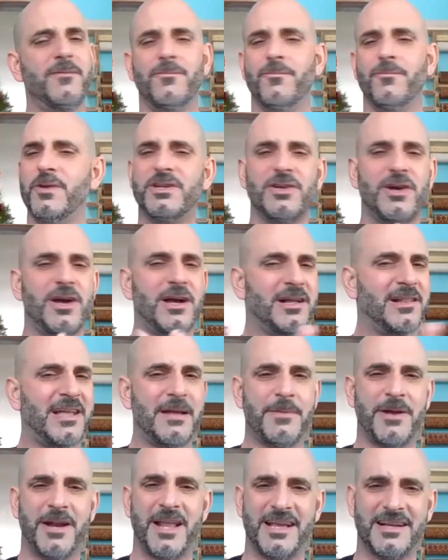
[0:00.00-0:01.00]
We talk a
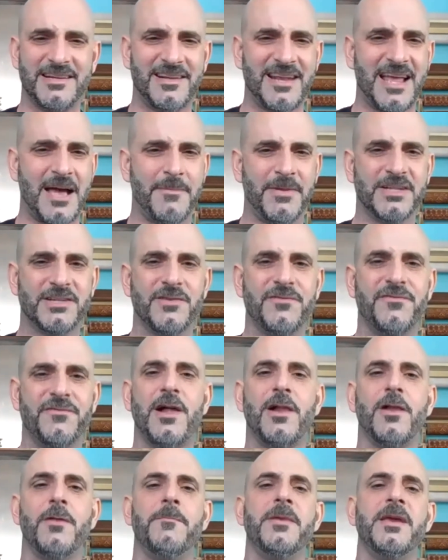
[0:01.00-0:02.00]
lot about economic
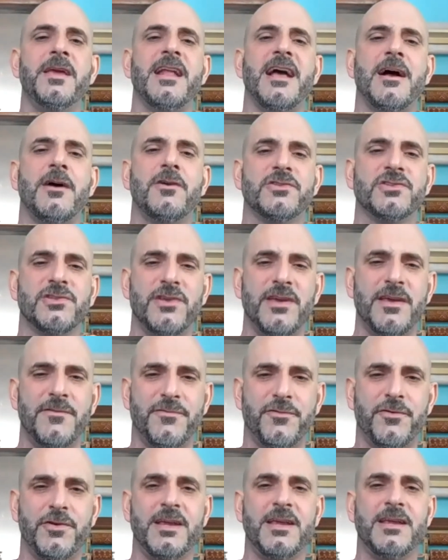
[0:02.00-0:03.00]
development, how
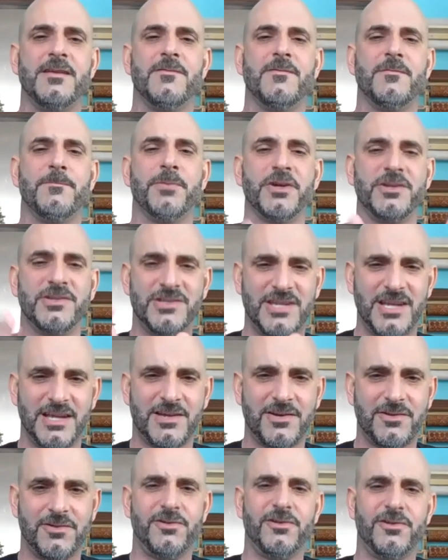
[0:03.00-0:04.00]
slavery
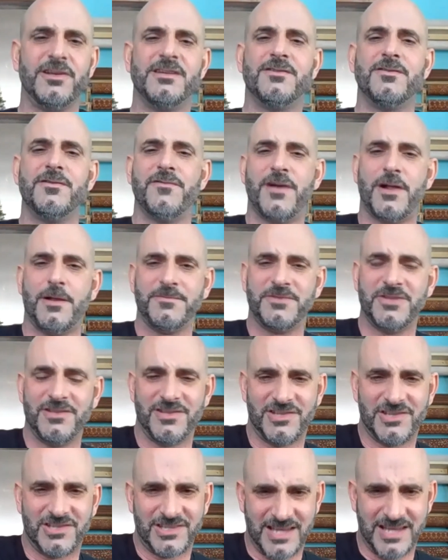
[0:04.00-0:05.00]
particularly develops in
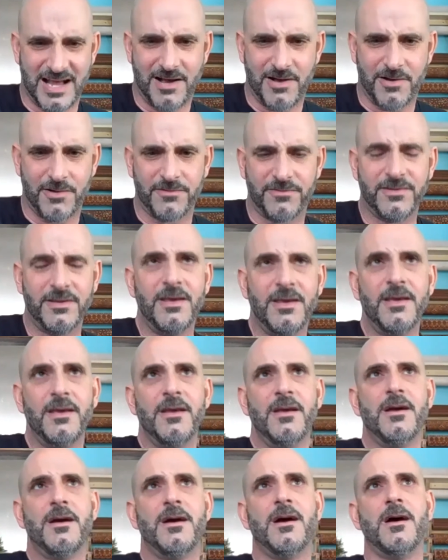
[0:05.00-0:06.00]
the South
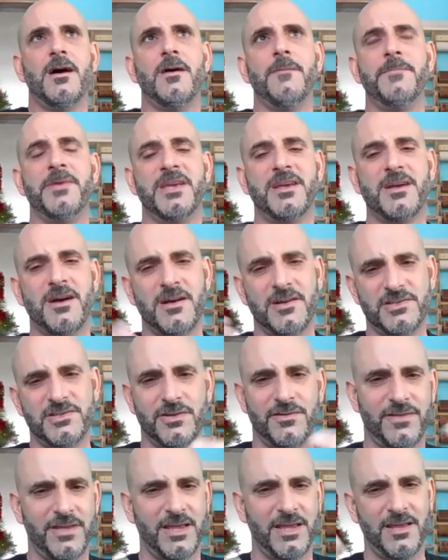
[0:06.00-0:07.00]
because
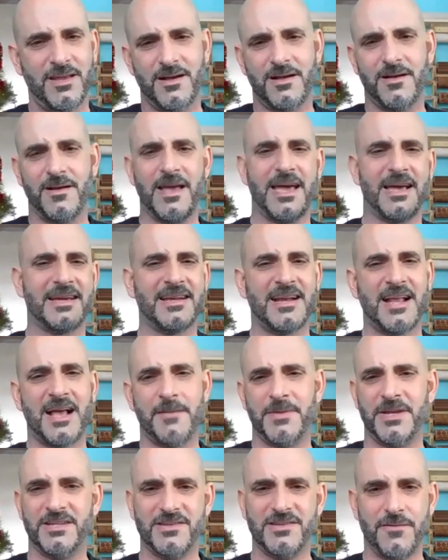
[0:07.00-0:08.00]
of the
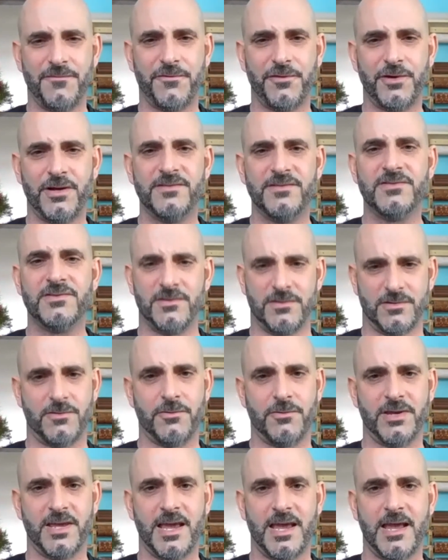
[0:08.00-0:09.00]
economic difference,
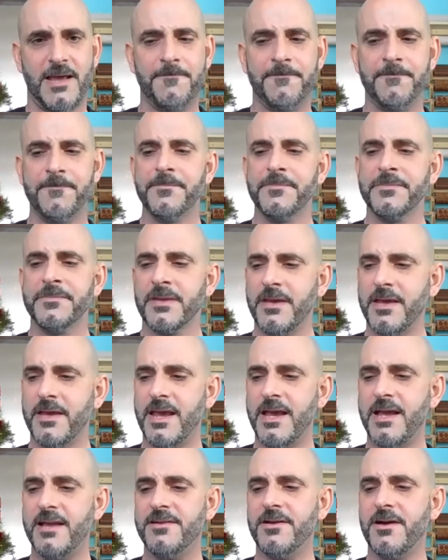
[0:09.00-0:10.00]
okay?
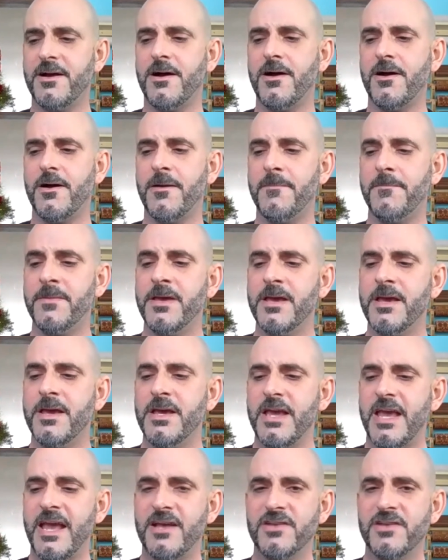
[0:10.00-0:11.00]

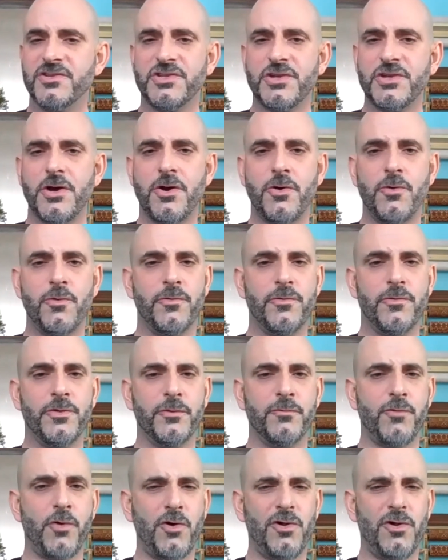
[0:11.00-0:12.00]
And so the
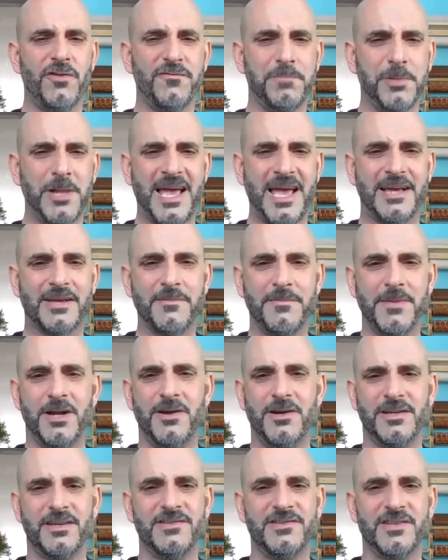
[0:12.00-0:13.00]
role of Black
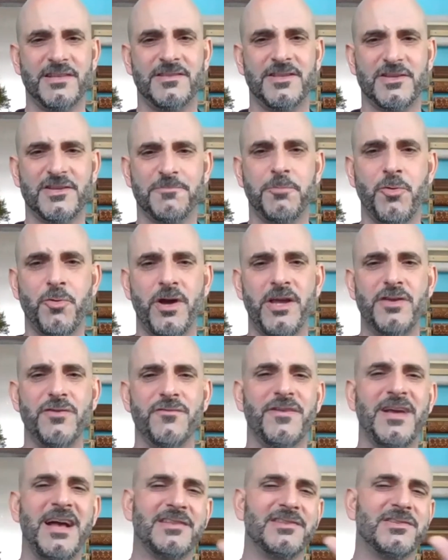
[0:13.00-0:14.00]
Americans at this point,
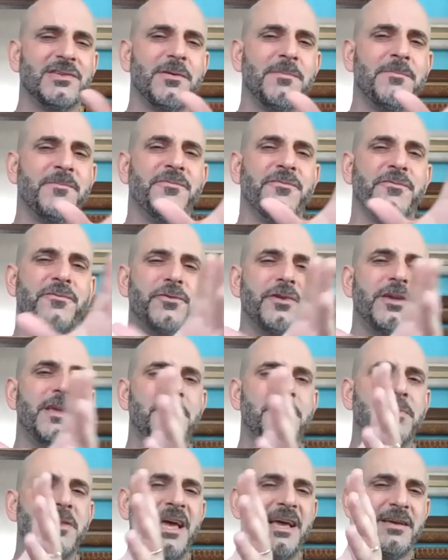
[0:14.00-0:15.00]
you've got some free
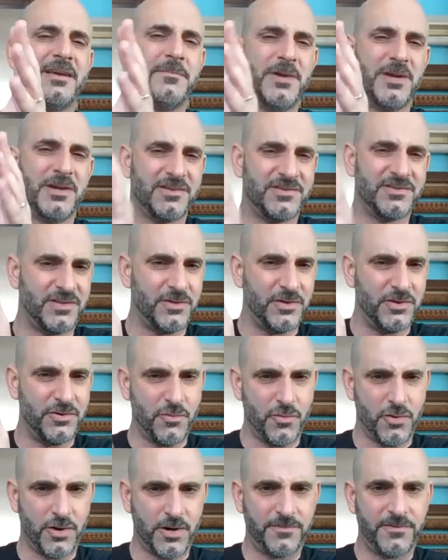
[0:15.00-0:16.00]
Black Americans in the
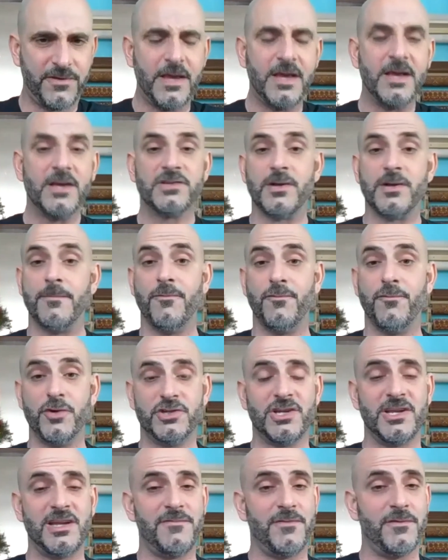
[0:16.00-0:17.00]
North, some of
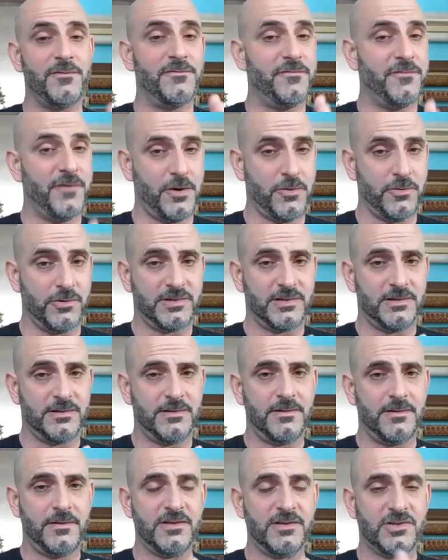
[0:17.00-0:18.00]
which can even vote
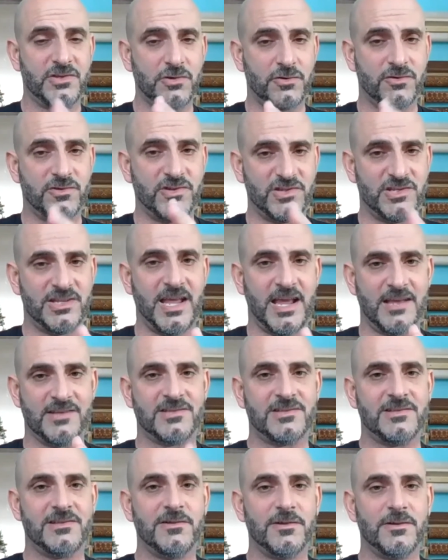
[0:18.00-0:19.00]
in certain
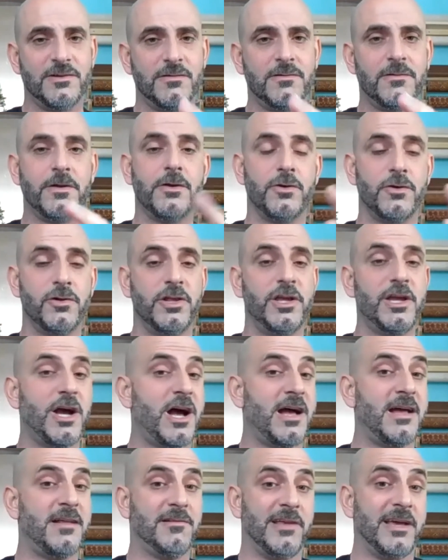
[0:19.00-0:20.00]
states early
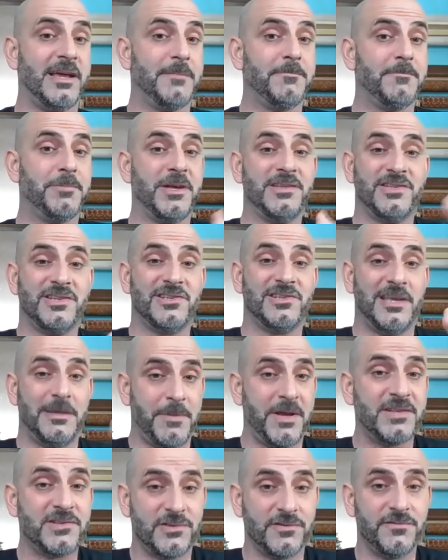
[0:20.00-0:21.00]
on, like places like
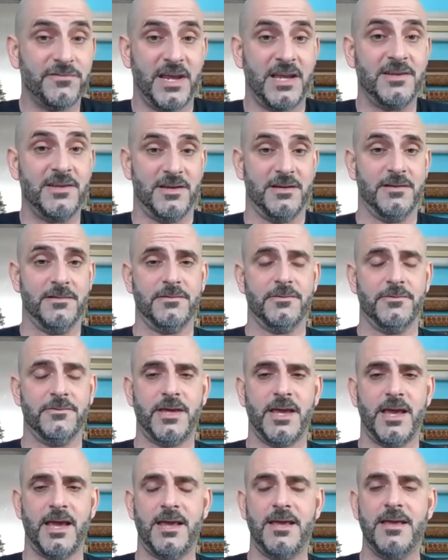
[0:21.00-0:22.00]
Pennsylvania,
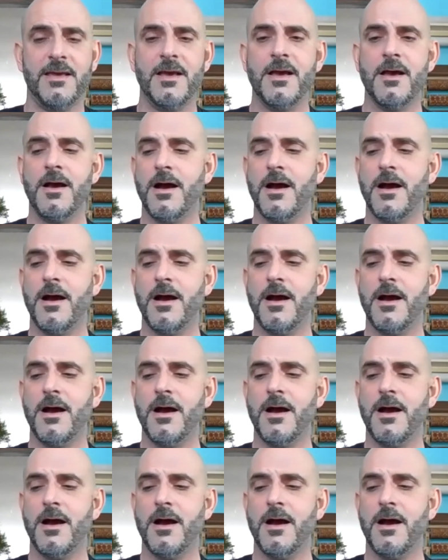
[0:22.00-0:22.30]
okay?